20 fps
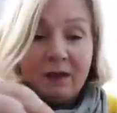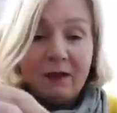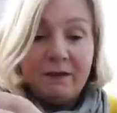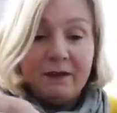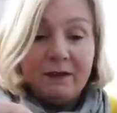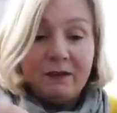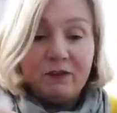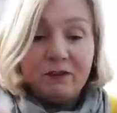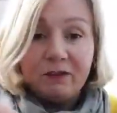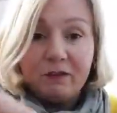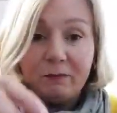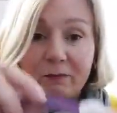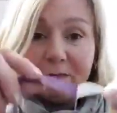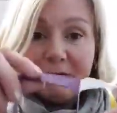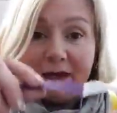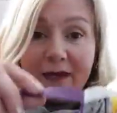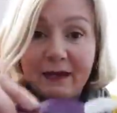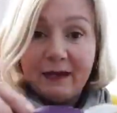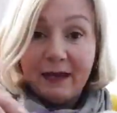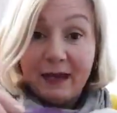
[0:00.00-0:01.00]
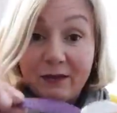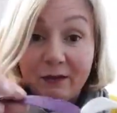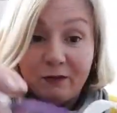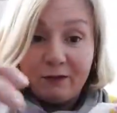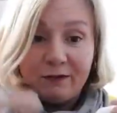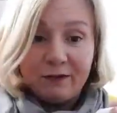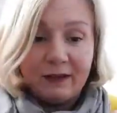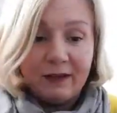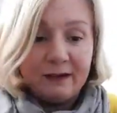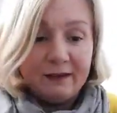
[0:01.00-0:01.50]
And then you just unpeel it and you
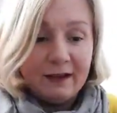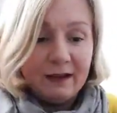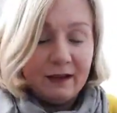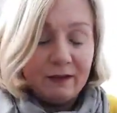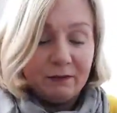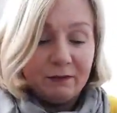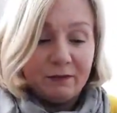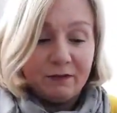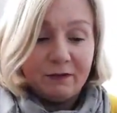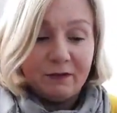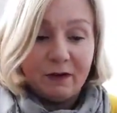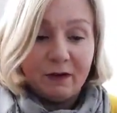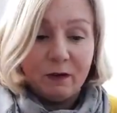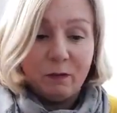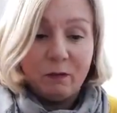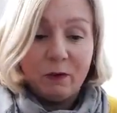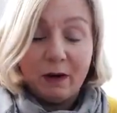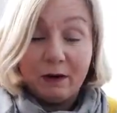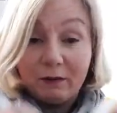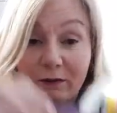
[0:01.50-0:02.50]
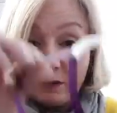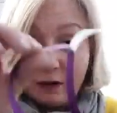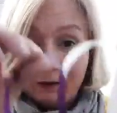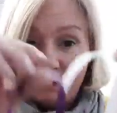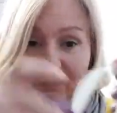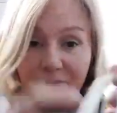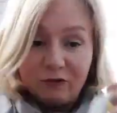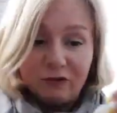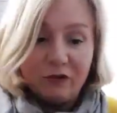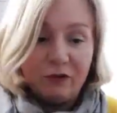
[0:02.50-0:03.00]
stick it down. So what I thought I
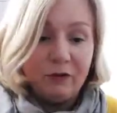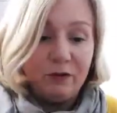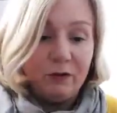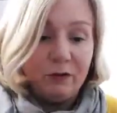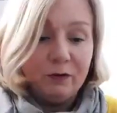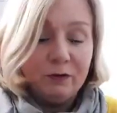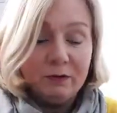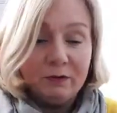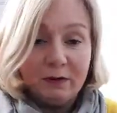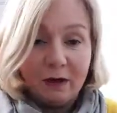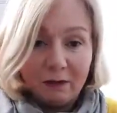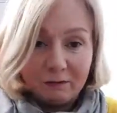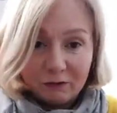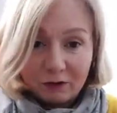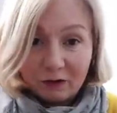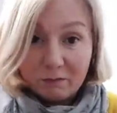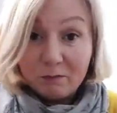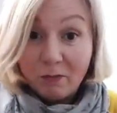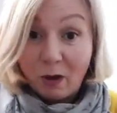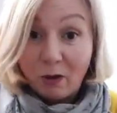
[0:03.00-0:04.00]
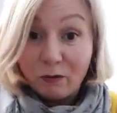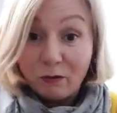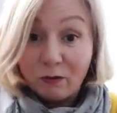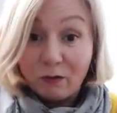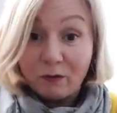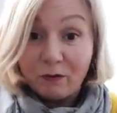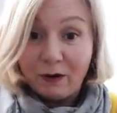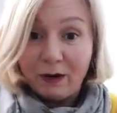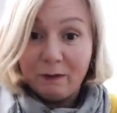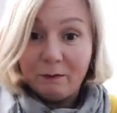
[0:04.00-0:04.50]
would show you, I've done most of
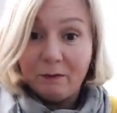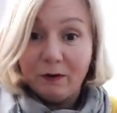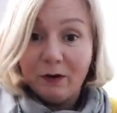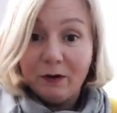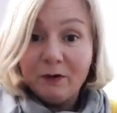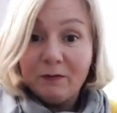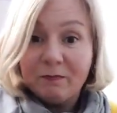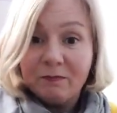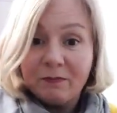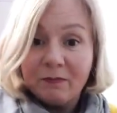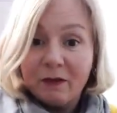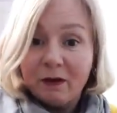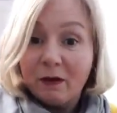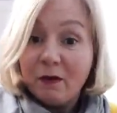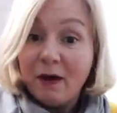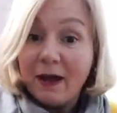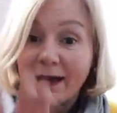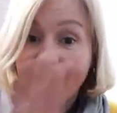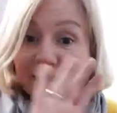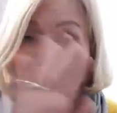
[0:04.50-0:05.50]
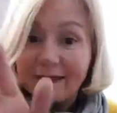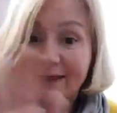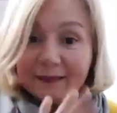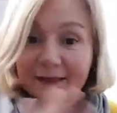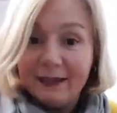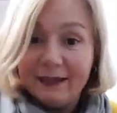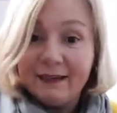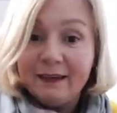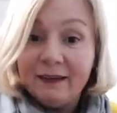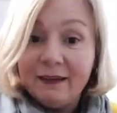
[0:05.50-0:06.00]
the rainbow. Oh, hi
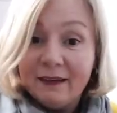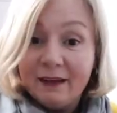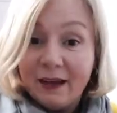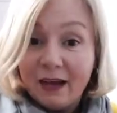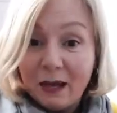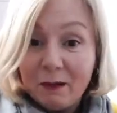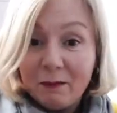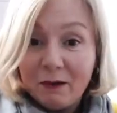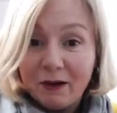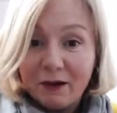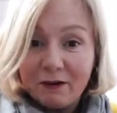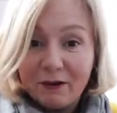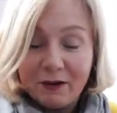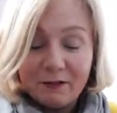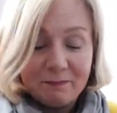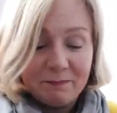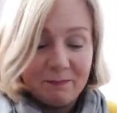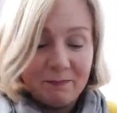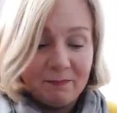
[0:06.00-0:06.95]
Kathleen. Hi Margaret.